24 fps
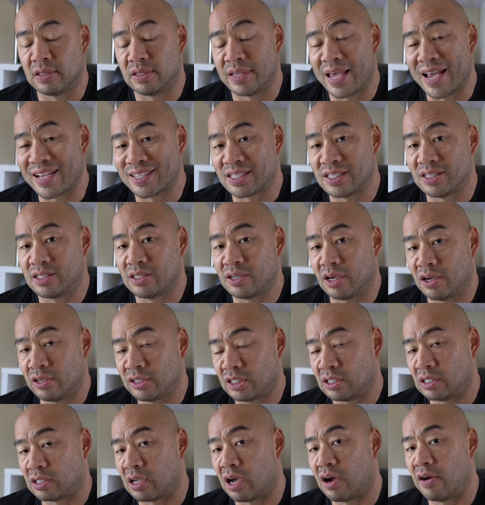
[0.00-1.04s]
the
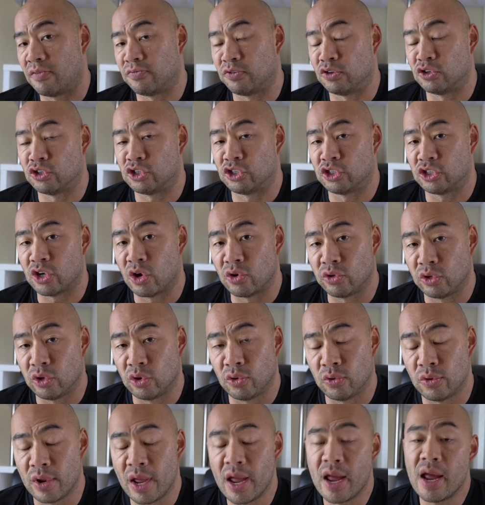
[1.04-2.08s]
exercises I've just shown
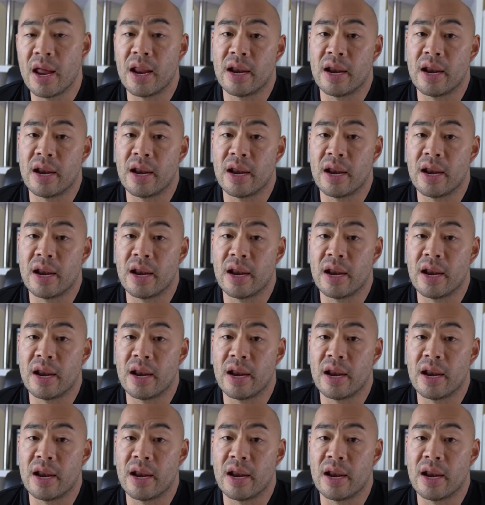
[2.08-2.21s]
you.